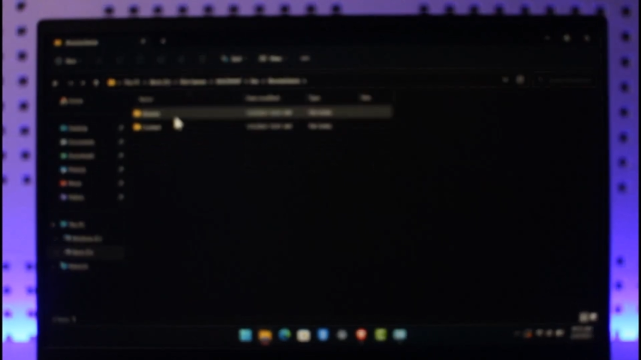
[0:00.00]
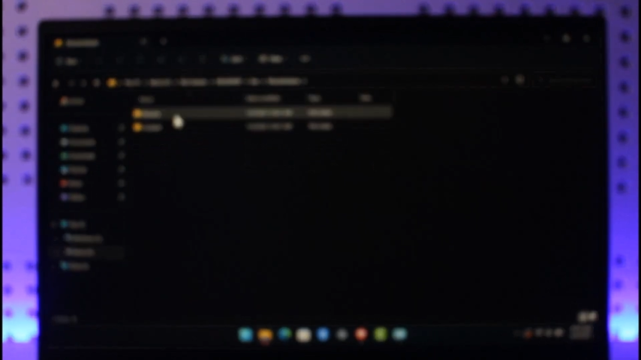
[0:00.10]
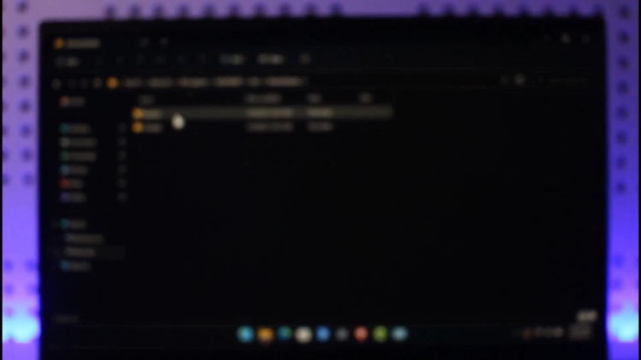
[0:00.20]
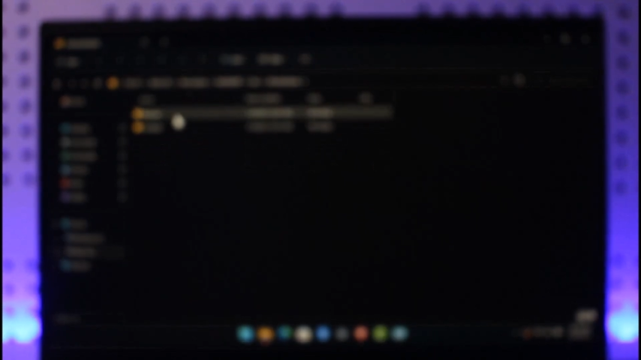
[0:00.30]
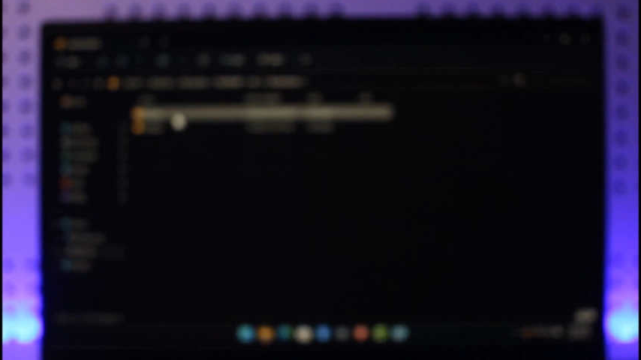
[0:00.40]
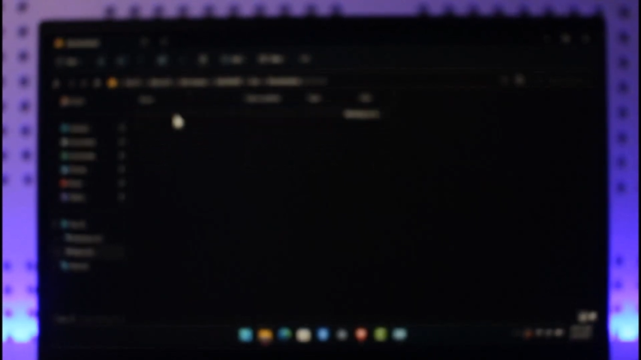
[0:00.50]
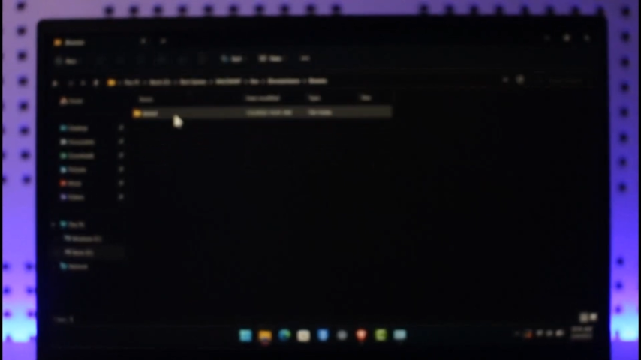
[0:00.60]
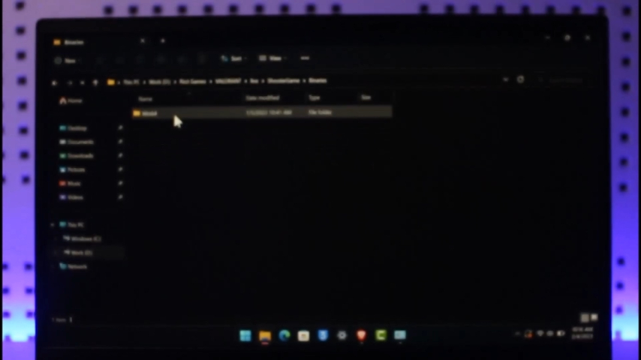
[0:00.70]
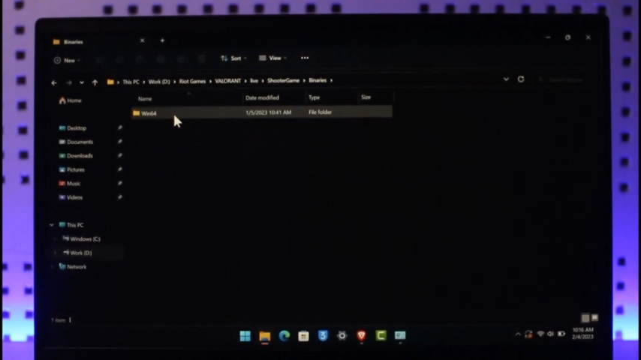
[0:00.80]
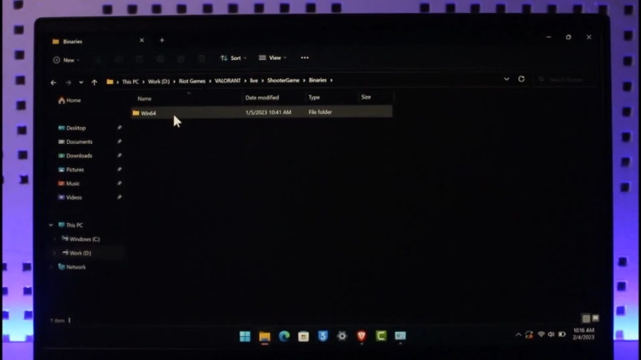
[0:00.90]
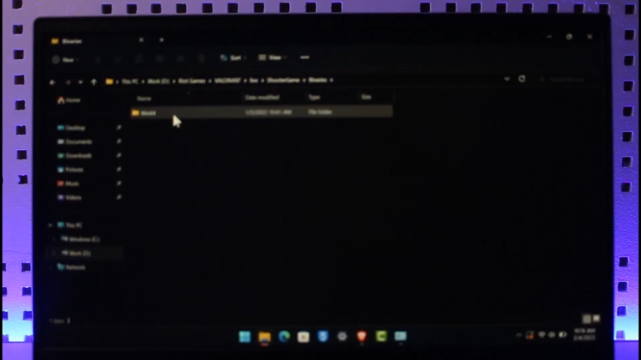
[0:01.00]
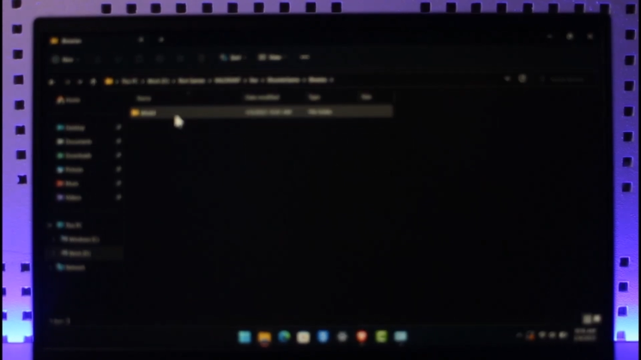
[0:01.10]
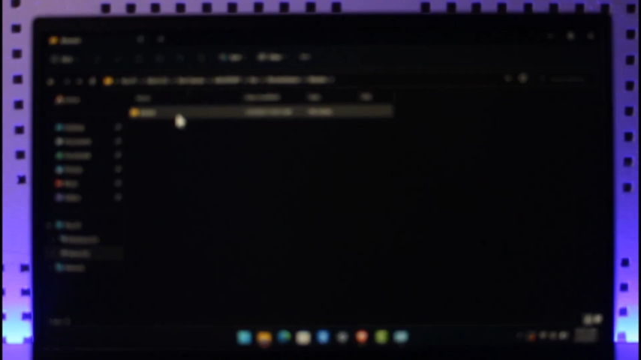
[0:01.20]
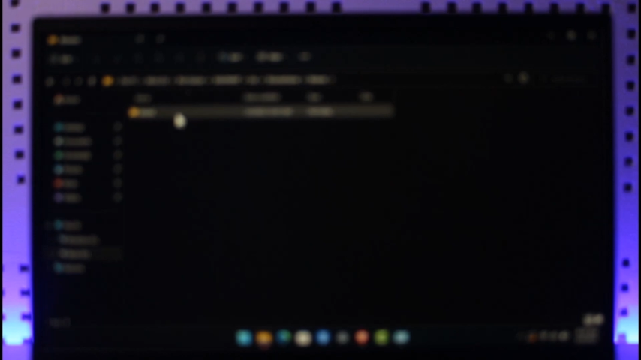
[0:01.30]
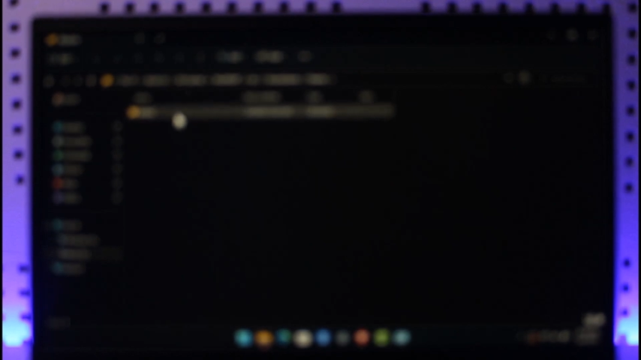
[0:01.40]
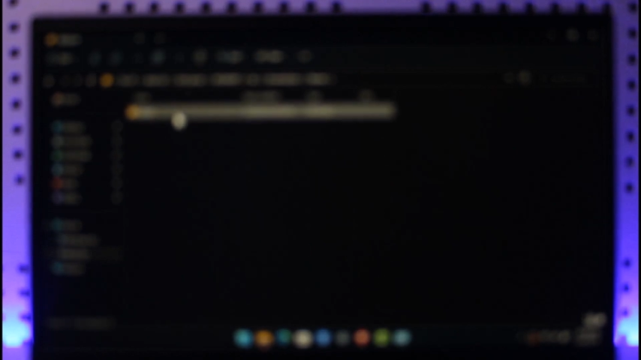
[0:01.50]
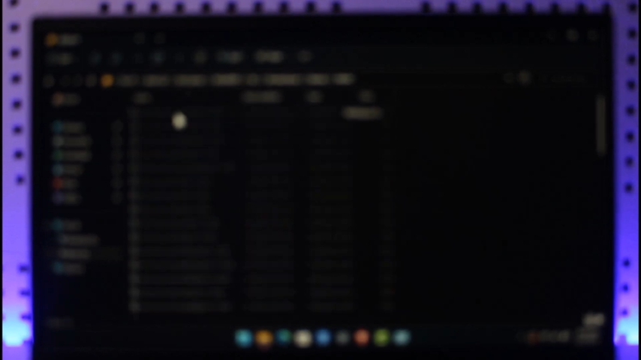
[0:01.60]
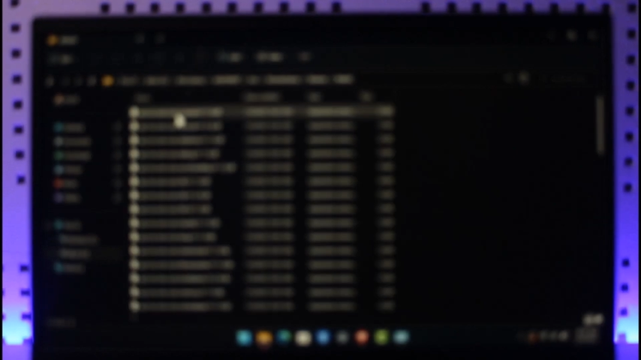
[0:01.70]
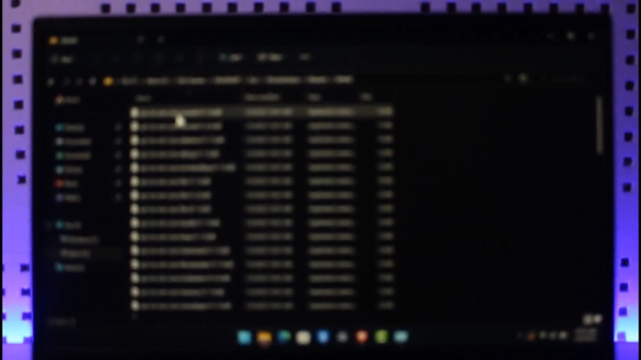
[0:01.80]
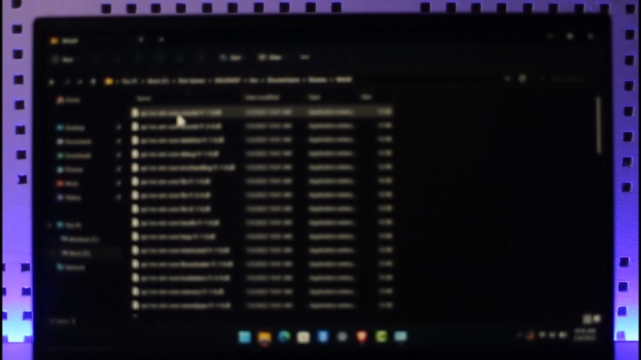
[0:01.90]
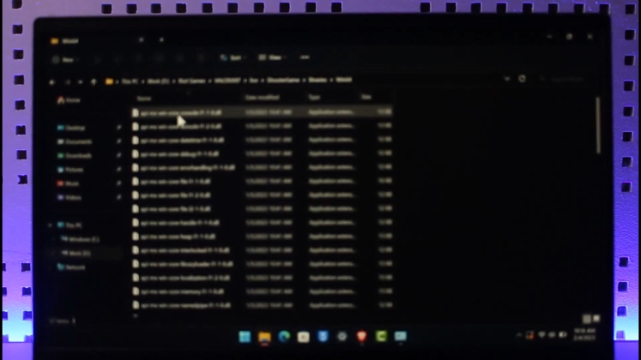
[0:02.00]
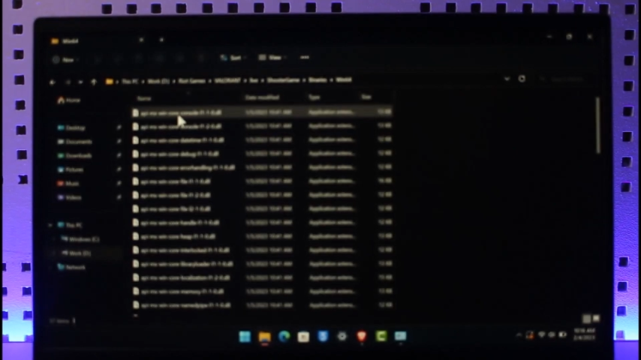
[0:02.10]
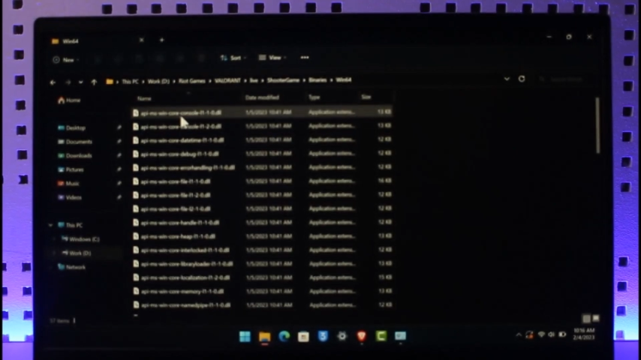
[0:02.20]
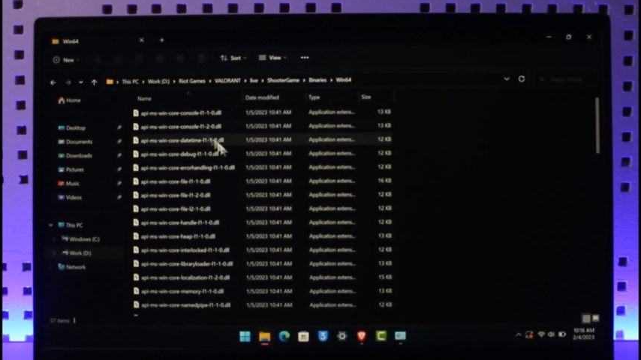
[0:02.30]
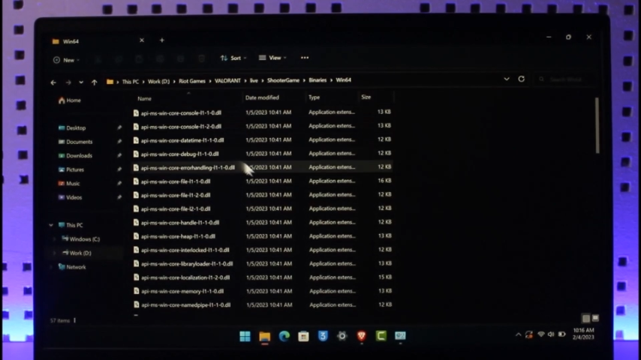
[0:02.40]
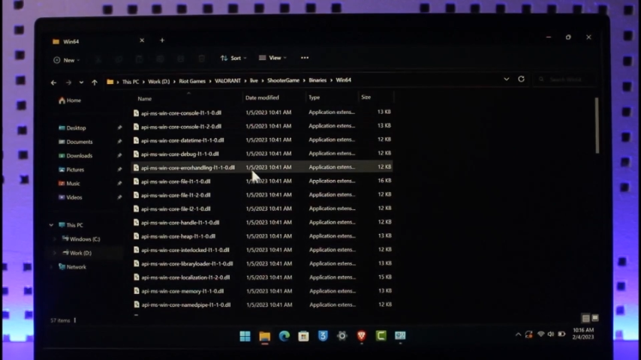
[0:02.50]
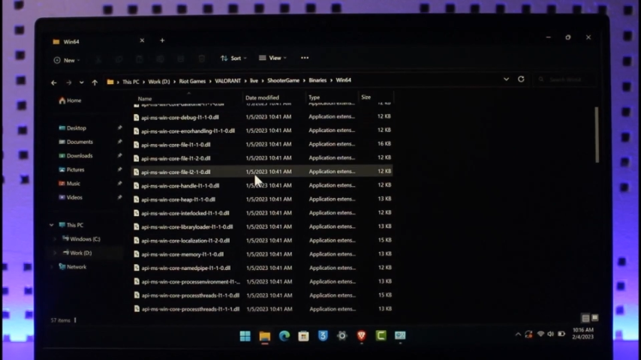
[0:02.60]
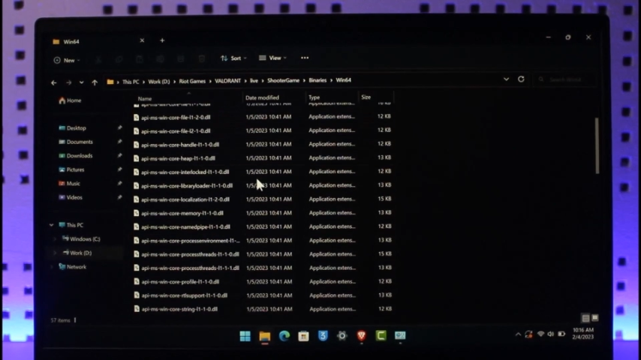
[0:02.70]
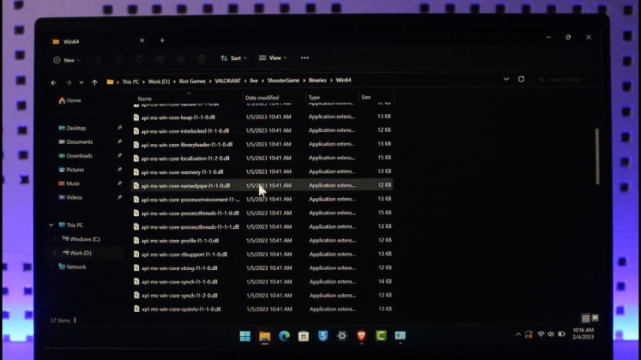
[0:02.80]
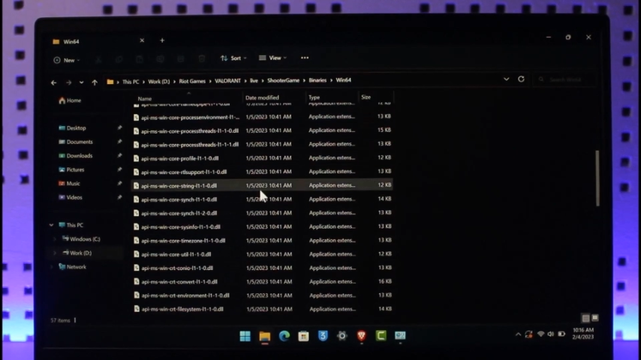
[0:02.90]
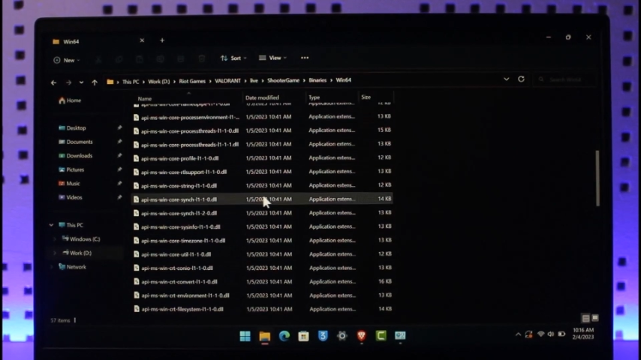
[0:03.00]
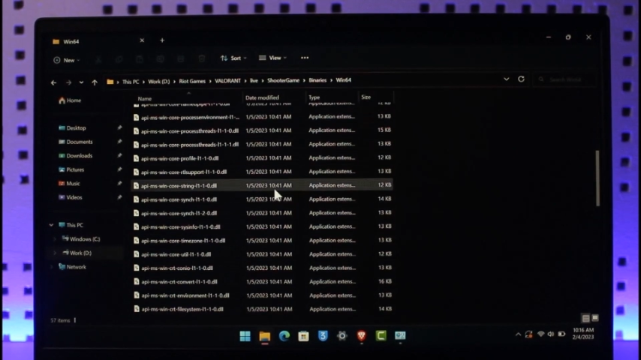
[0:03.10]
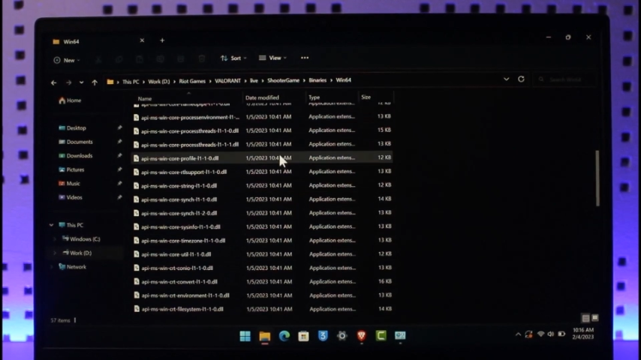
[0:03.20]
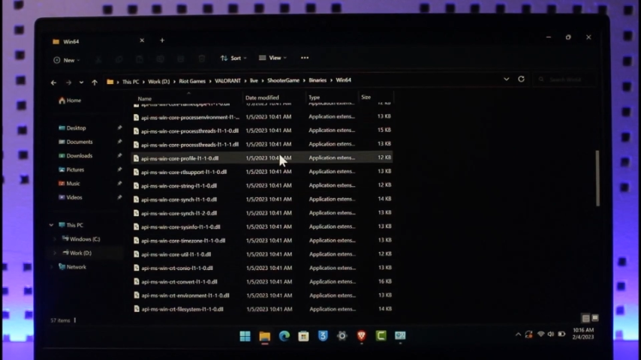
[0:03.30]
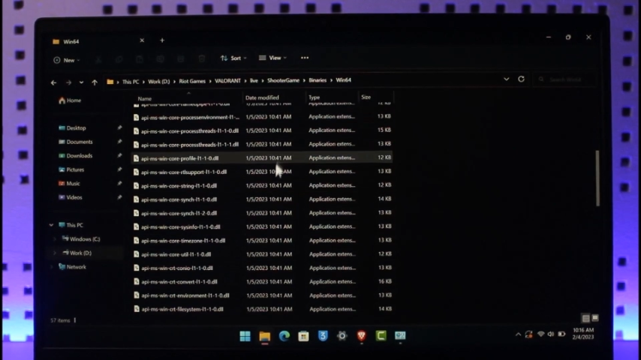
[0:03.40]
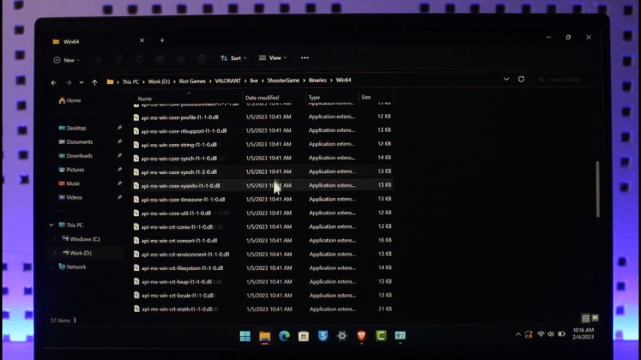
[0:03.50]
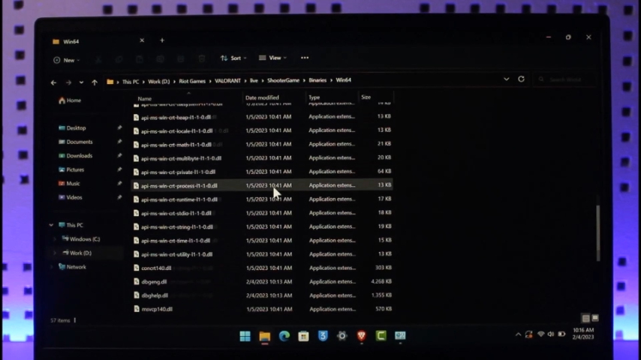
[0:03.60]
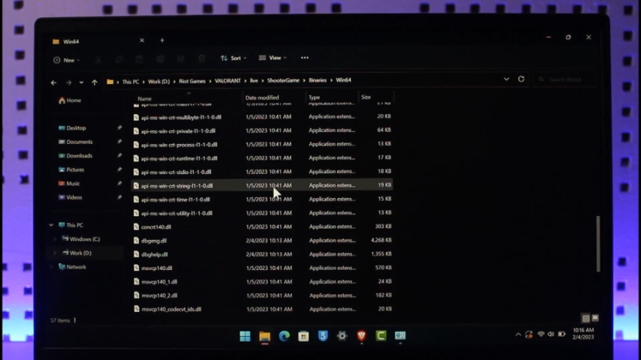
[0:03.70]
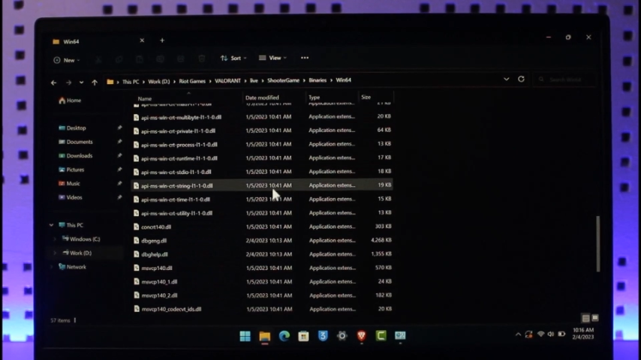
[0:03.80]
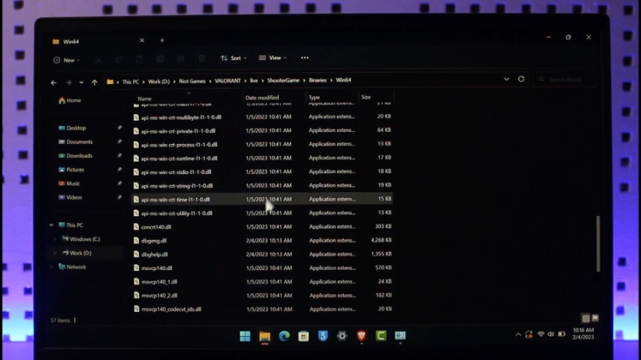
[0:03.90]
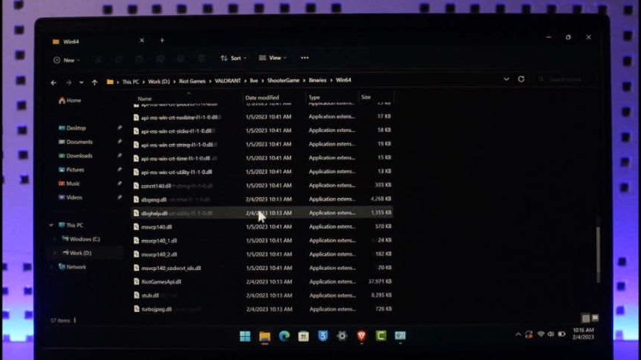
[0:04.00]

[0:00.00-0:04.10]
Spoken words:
Nobody's mouth can be seen.